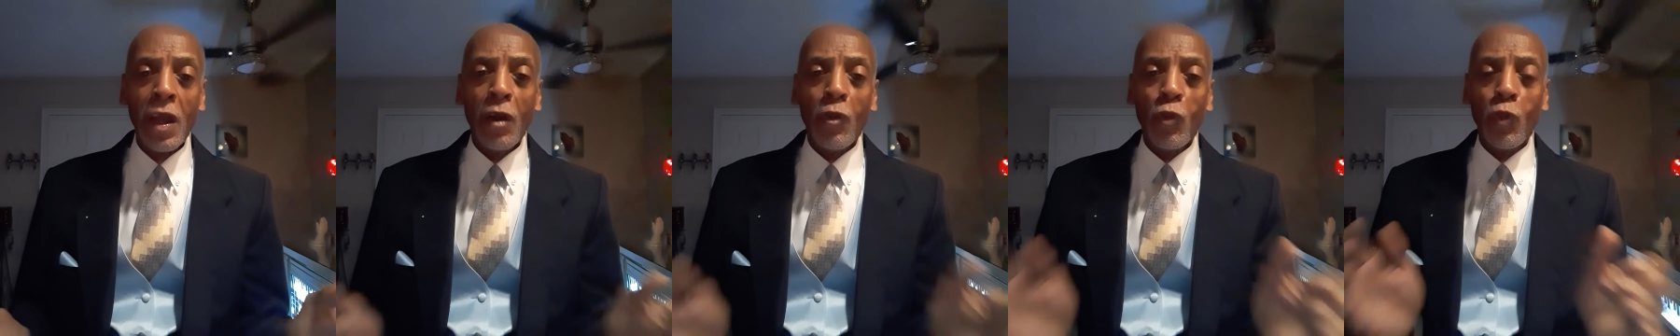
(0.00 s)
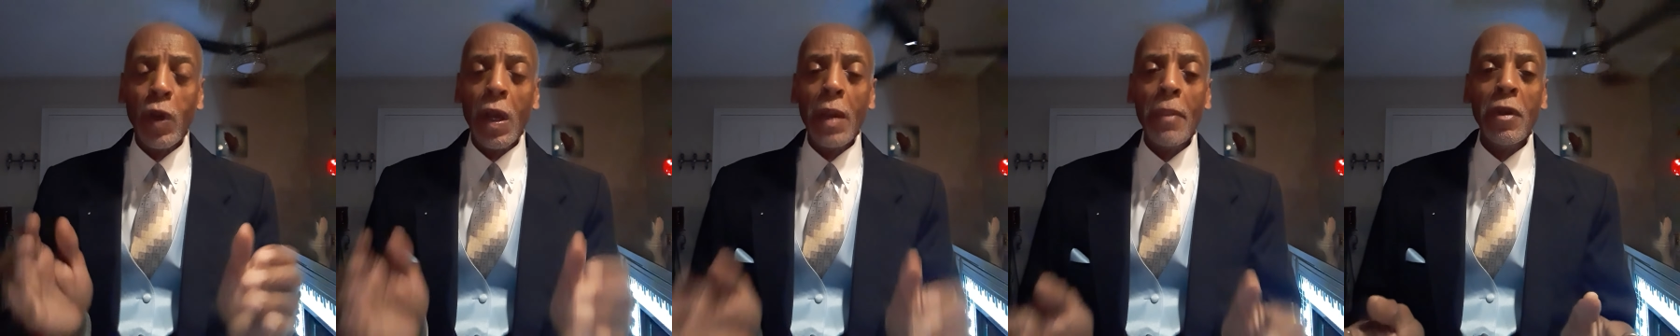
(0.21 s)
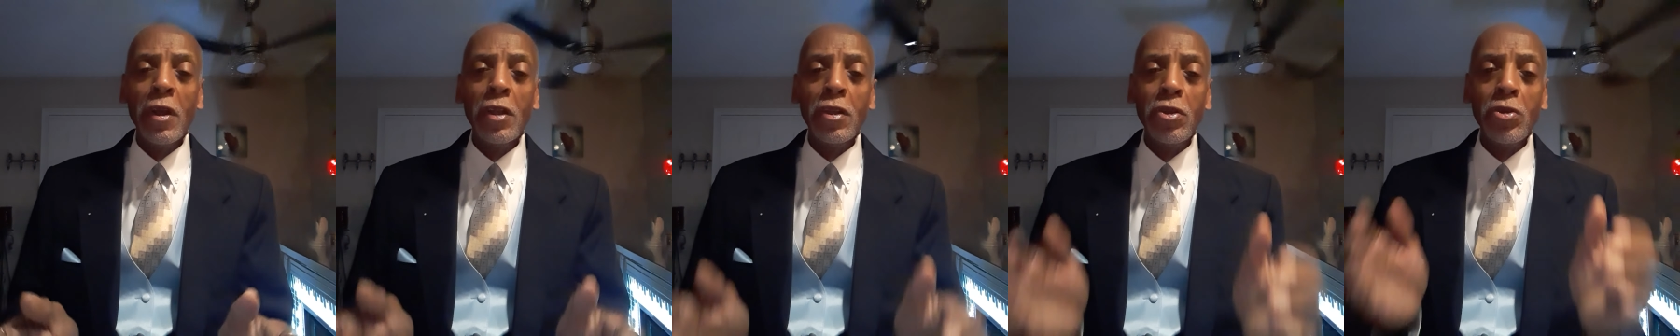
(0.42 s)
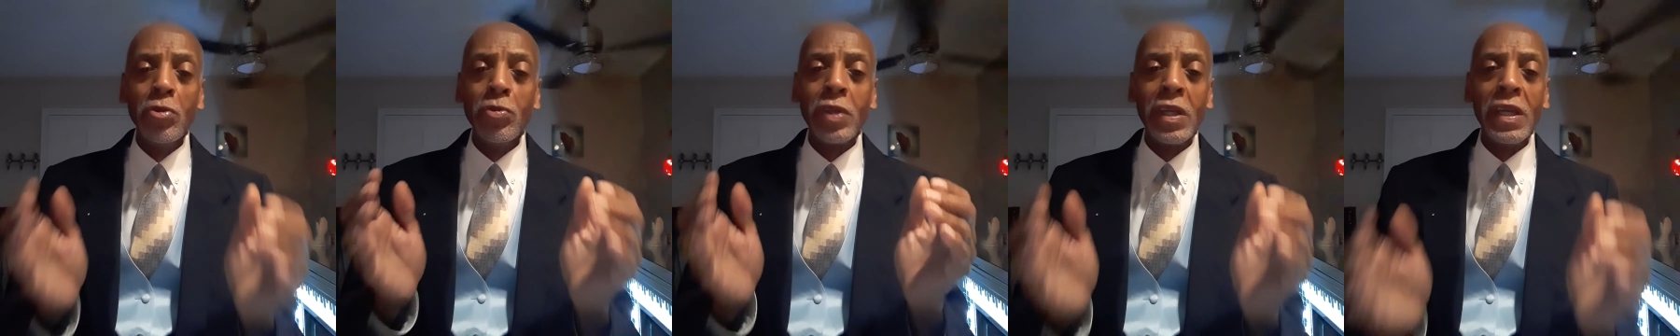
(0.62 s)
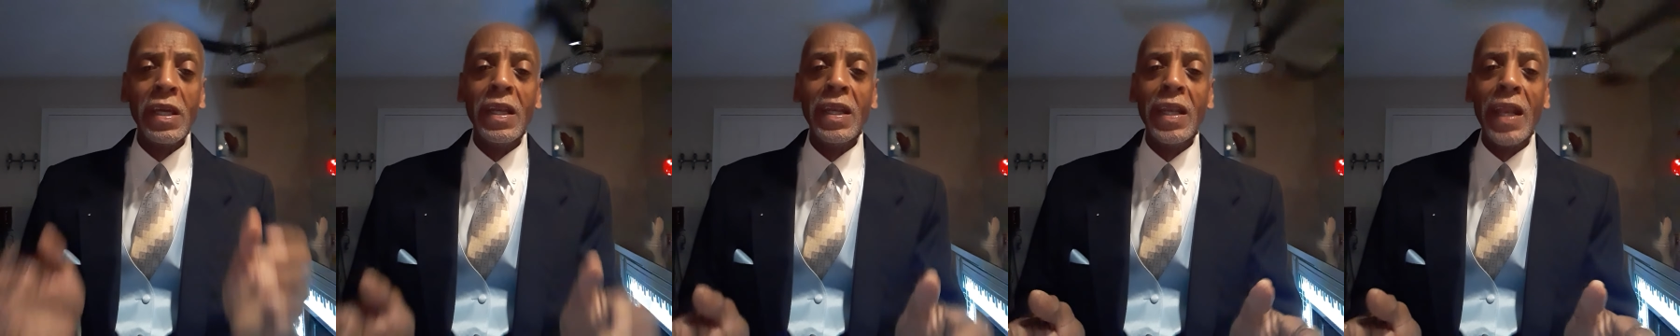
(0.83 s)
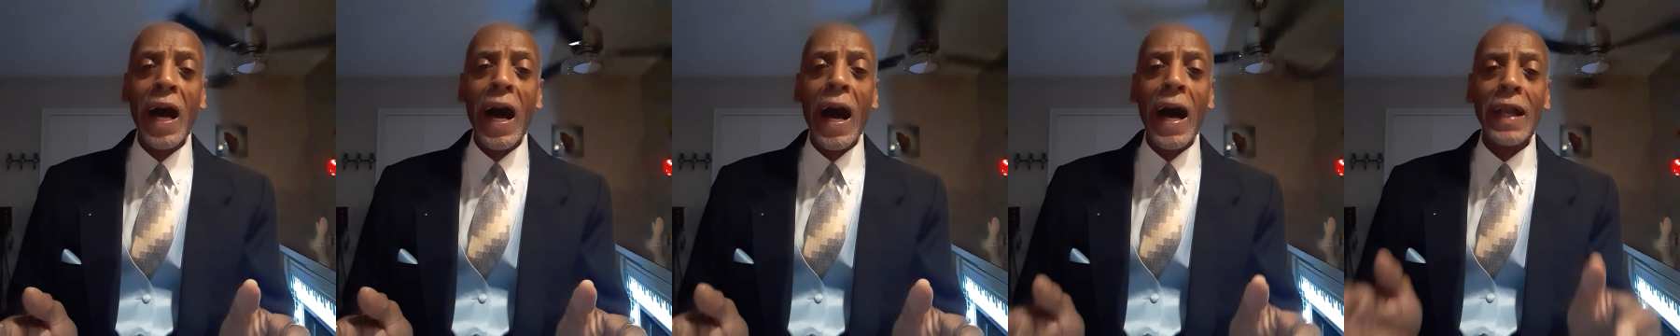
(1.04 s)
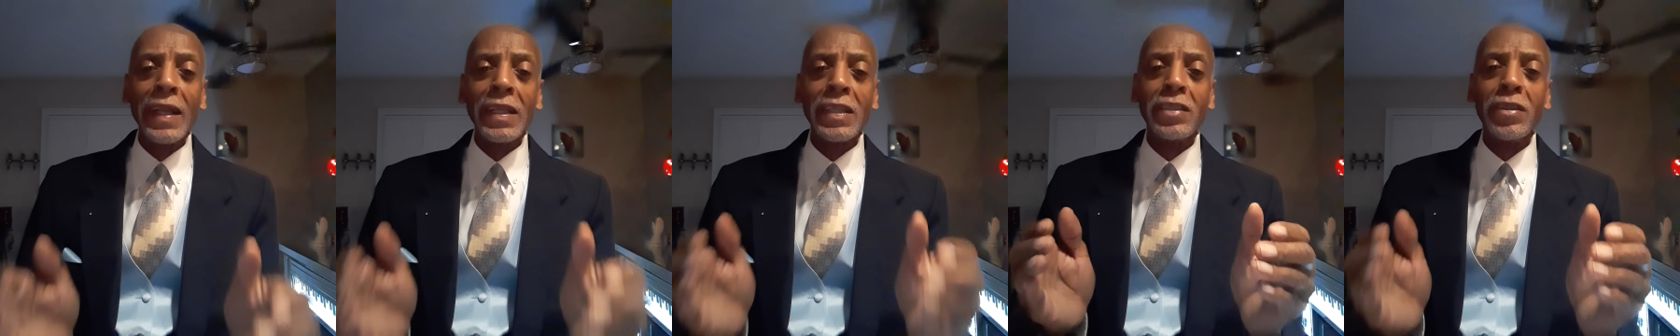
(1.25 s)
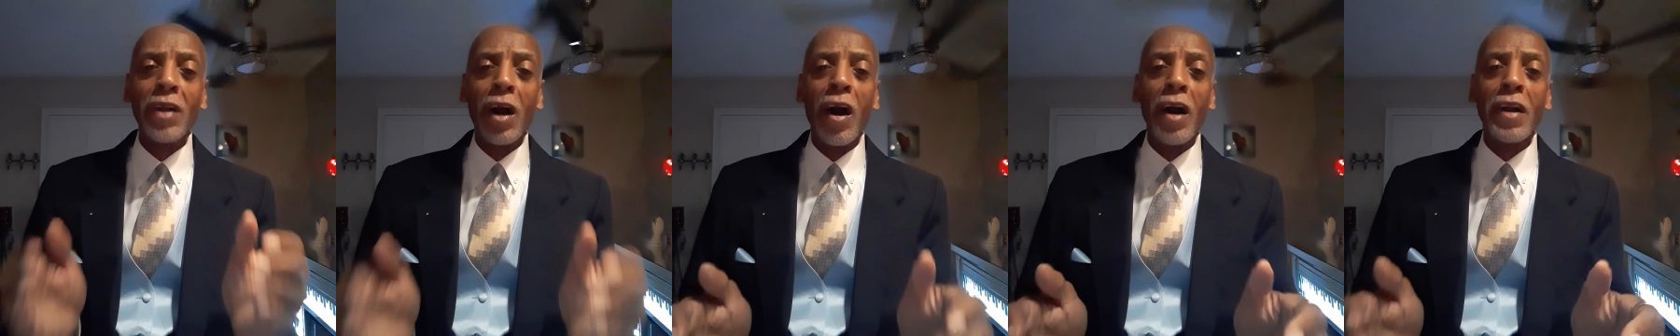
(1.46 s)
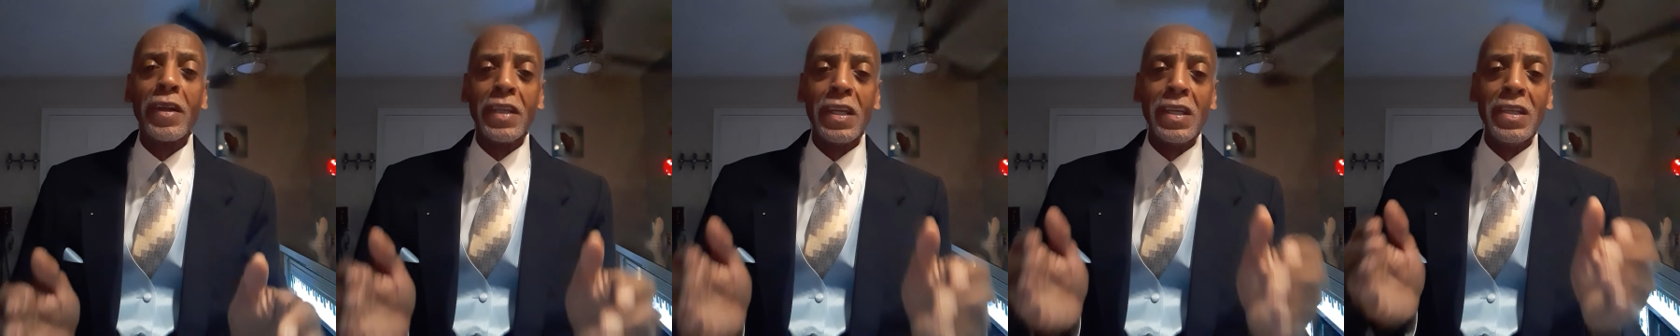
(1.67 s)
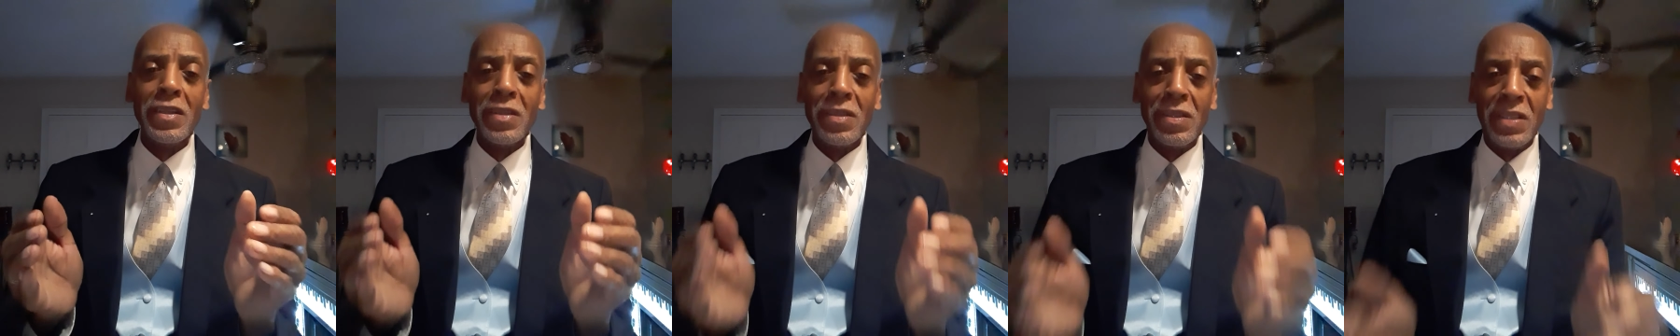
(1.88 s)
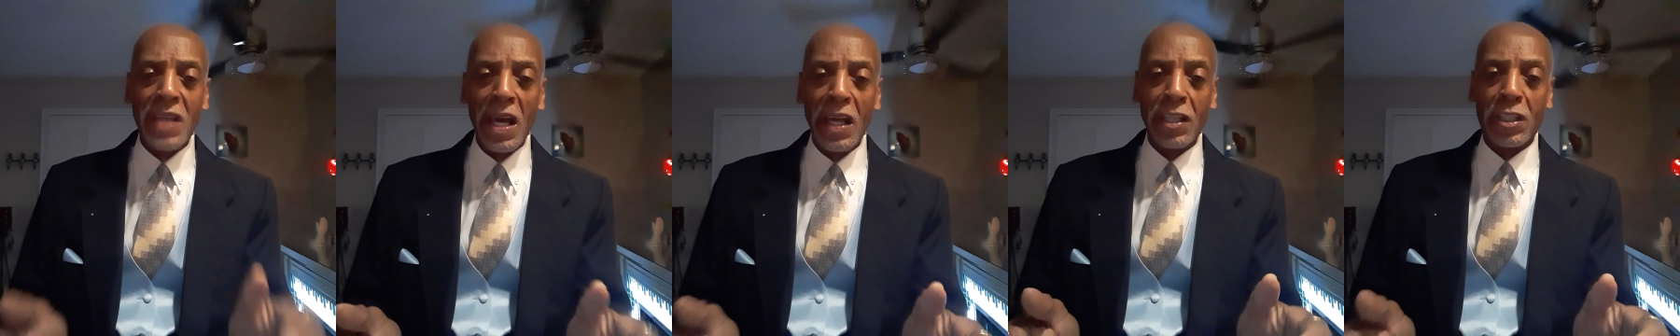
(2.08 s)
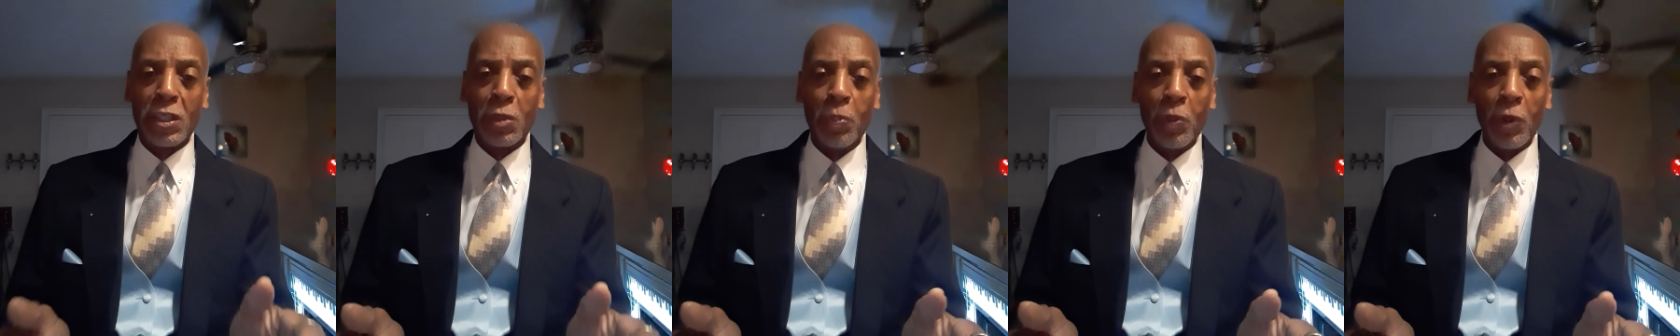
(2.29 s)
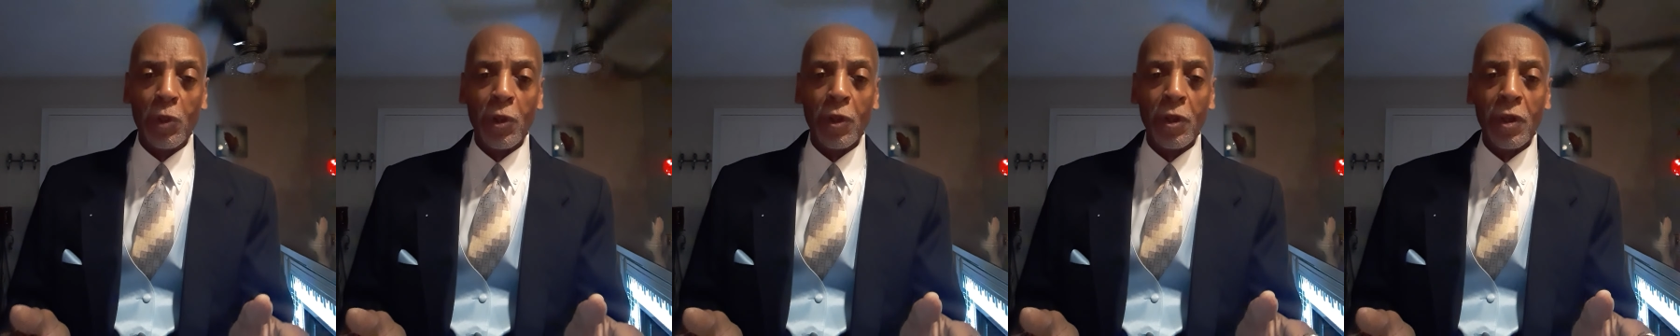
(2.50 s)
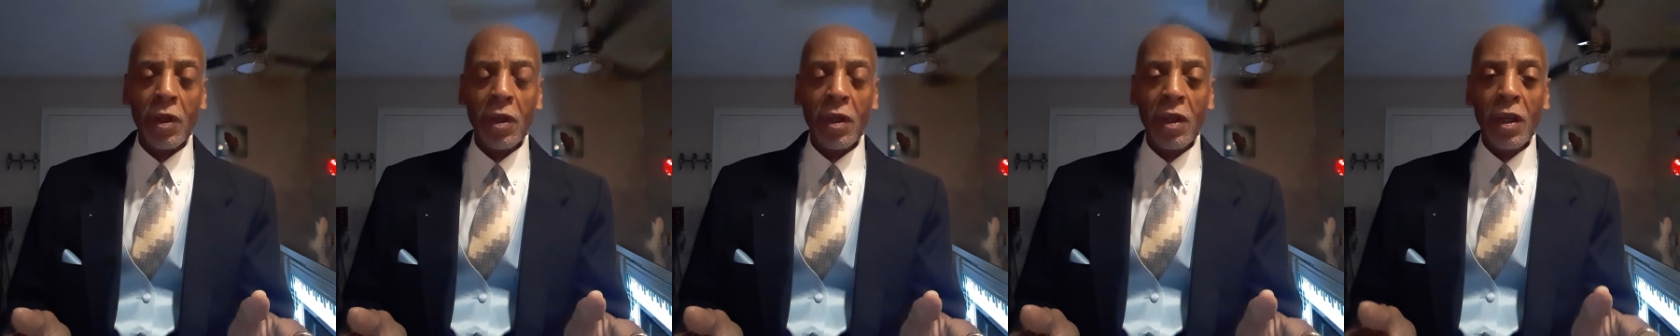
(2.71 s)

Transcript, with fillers: Women, you cannot start getting desperate.